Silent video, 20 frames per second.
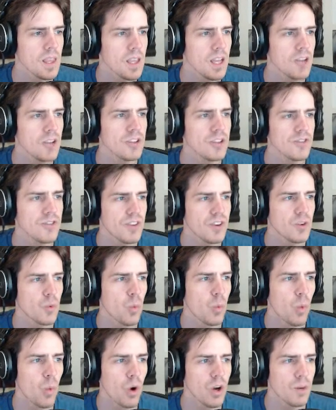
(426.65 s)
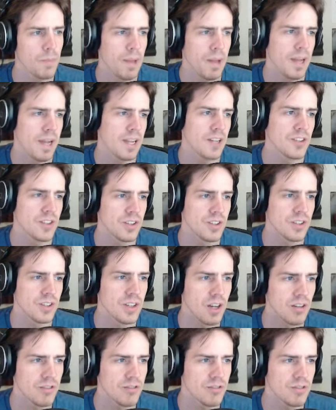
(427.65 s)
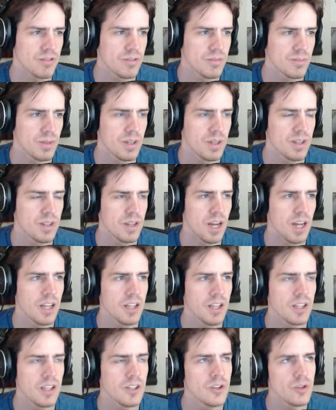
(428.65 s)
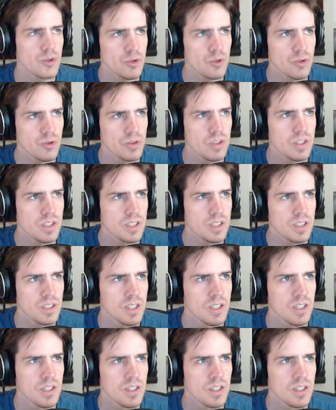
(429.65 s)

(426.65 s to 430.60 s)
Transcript: I usually find one packet's enough, but I usually